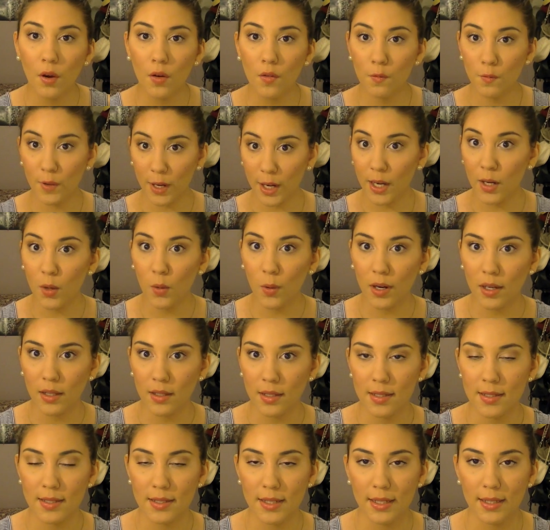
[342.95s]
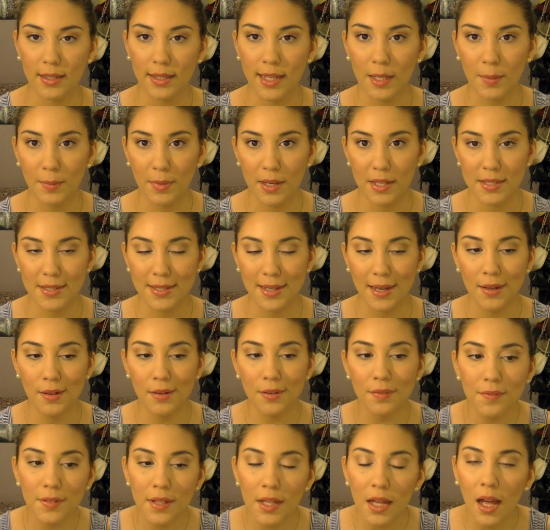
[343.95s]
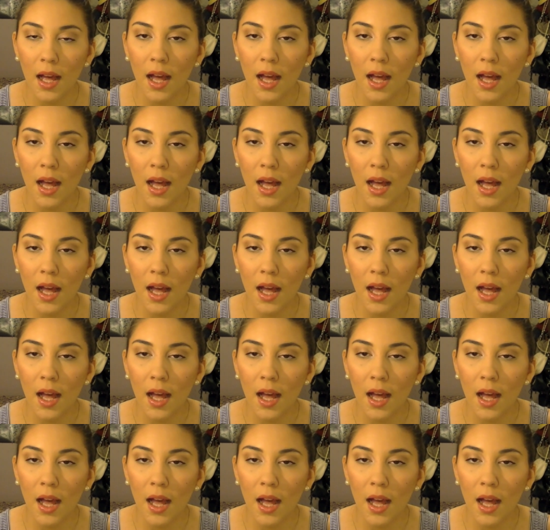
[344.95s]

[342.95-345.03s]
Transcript: very oily skin like myself